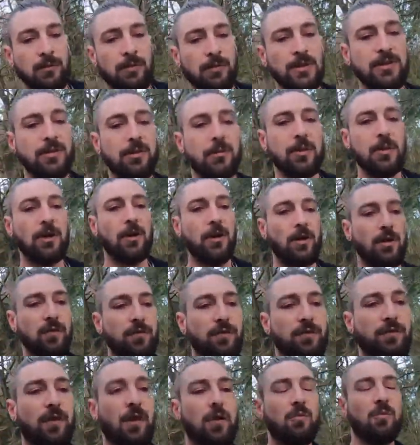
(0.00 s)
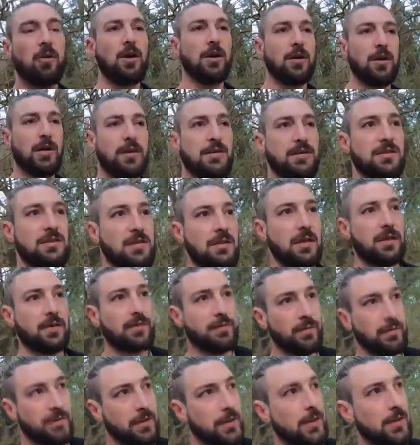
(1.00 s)
we do a lot of working stuff
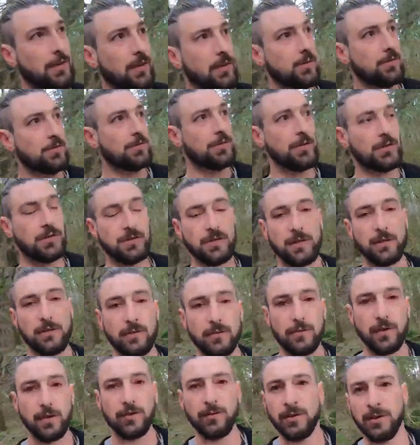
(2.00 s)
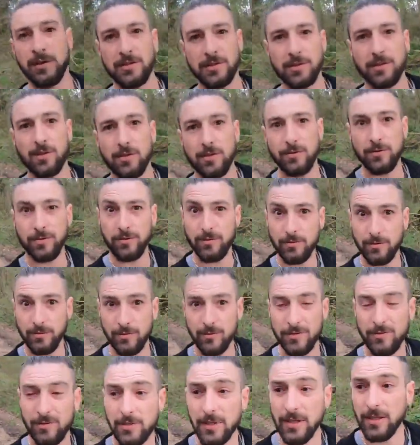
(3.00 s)
with the dogs. So you'll notice
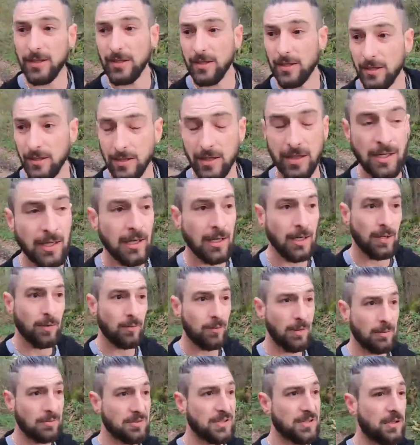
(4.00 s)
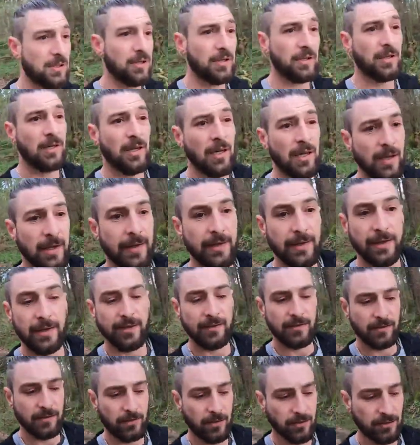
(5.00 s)
on the website,
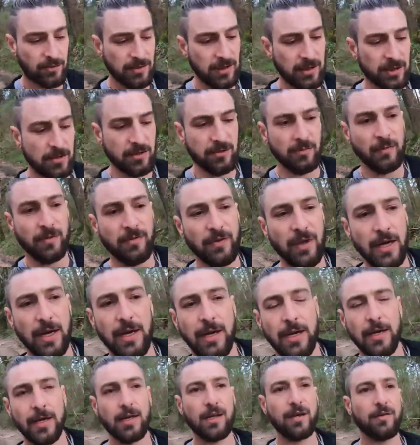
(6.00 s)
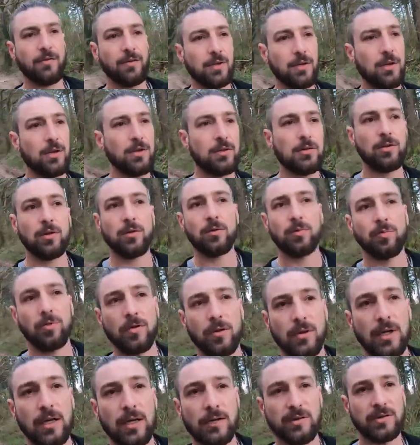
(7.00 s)
there's a dog section with a heck of a lot of dog
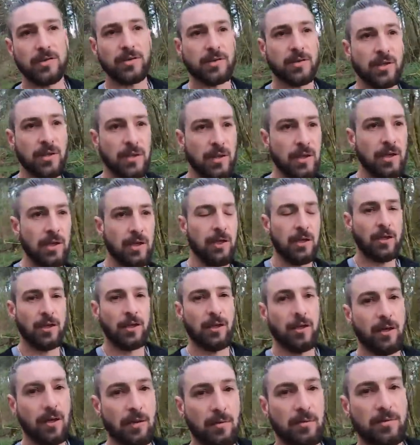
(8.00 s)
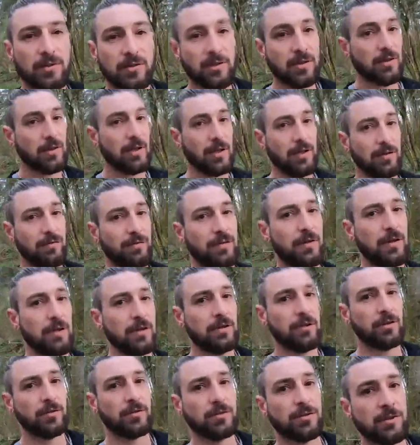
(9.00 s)
products. Um, it's because I live for
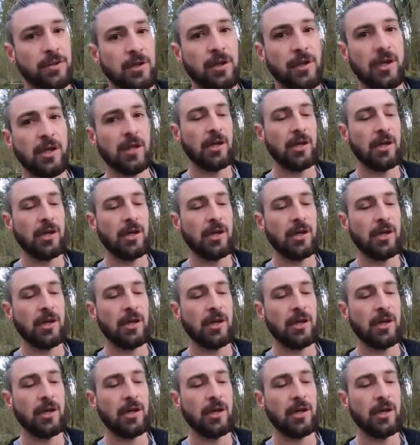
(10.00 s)
the dogs.